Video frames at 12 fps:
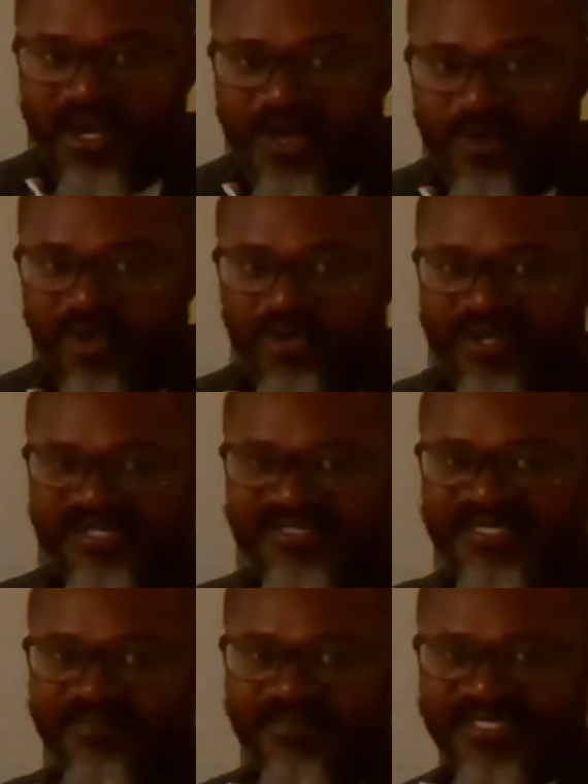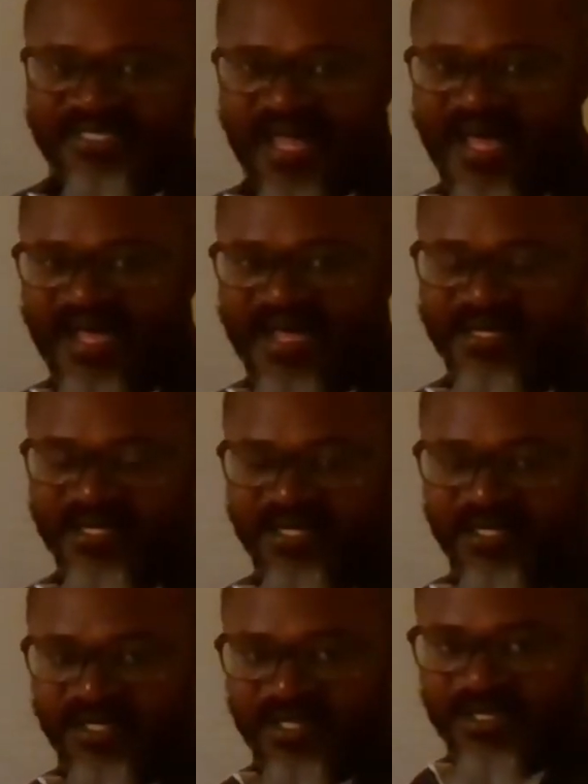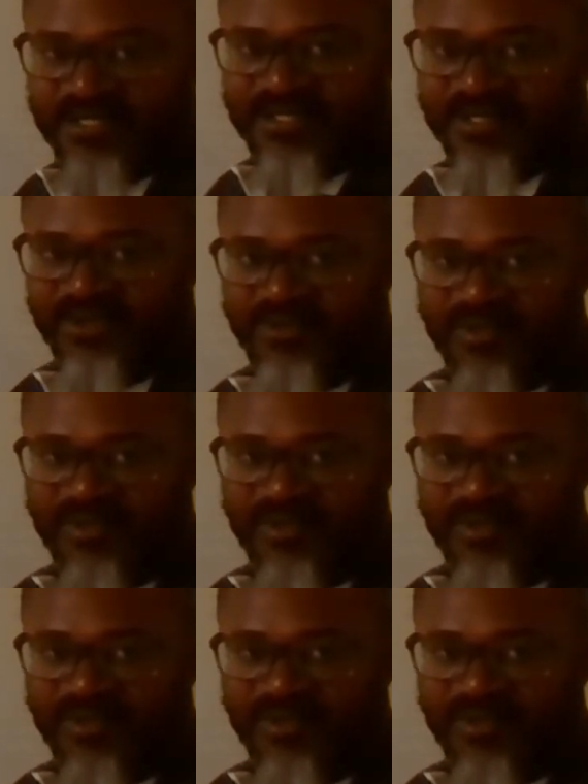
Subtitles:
that we're on the same side. So